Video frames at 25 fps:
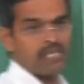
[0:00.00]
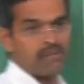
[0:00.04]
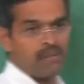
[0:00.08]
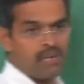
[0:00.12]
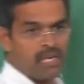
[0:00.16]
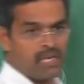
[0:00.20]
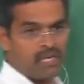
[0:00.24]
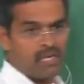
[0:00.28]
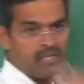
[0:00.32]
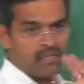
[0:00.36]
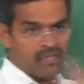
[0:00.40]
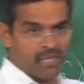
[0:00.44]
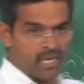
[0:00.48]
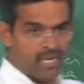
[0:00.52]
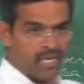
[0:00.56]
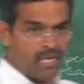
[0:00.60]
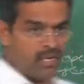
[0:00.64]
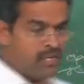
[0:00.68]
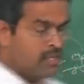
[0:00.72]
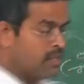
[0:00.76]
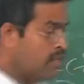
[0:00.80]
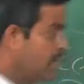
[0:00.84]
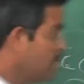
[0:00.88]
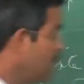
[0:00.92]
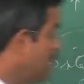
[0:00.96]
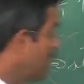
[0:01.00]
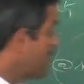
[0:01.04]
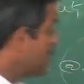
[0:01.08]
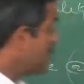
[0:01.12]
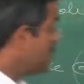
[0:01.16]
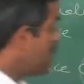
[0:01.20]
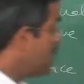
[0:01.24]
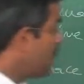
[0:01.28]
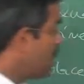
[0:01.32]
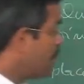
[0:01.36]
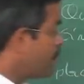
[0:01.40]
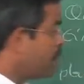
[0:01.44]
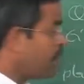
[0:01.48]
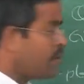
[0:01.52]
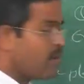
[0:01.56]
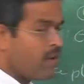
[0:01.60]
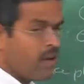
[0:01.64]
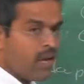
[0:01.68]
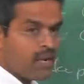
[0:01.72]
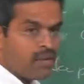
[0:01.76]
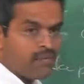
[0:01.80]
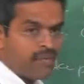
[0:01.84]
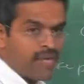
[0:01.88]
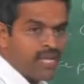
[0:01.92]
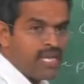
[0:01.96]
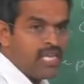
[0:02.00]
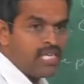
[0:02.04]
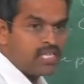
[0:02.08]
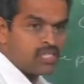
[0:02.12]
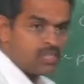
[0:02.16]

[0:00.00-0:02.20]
a manner that TLP are very